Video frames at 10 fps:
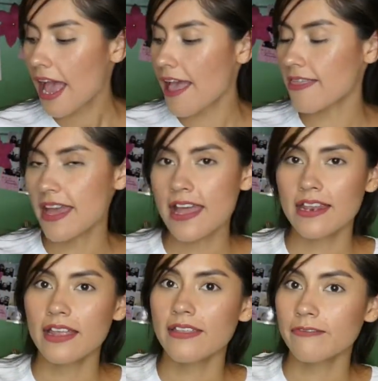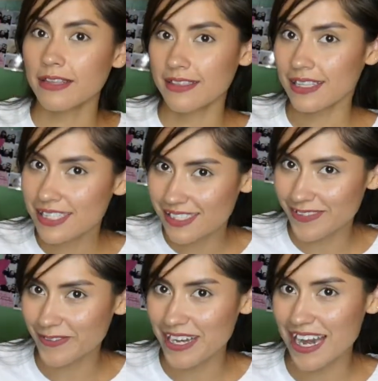And then with this
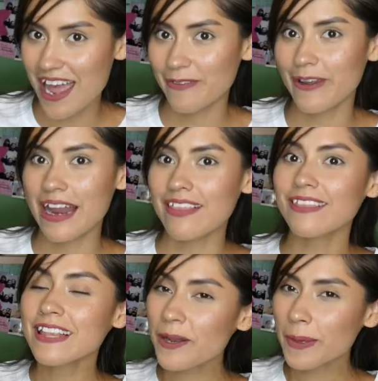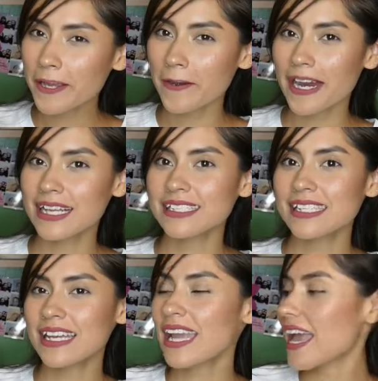one, I went a little bit
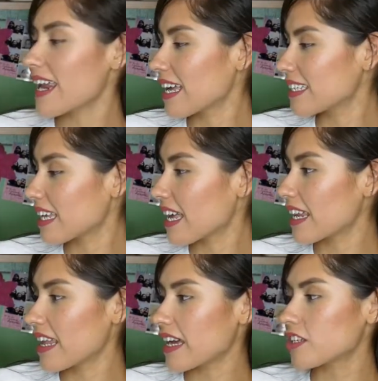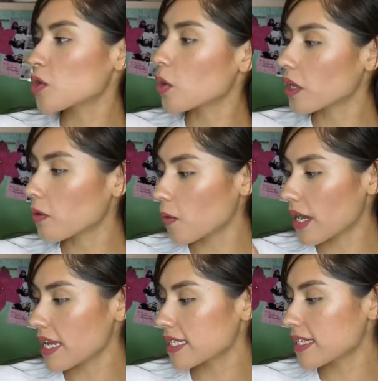crazy and I did a
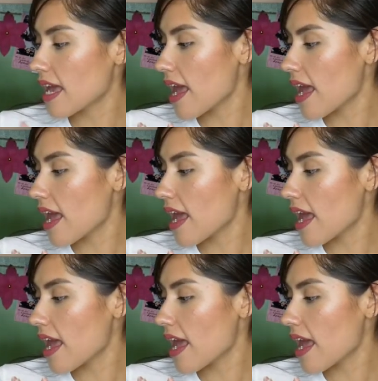turquoise,